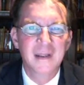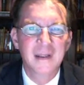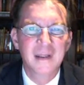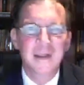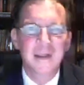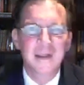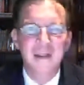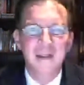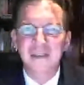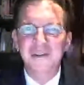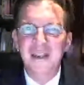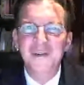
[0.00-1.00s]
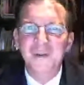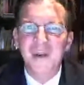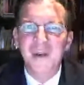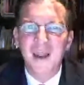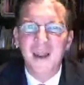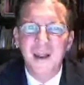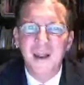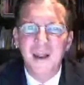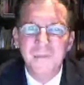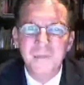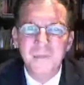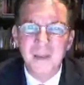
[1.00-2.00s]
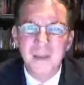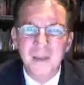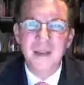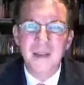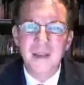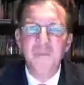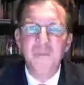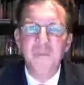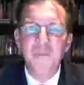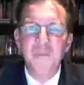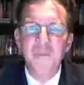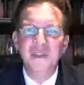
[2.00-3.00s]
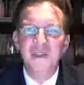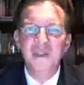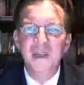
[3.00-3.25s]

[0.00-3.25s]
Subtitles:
Yes, thank you. EMPULSE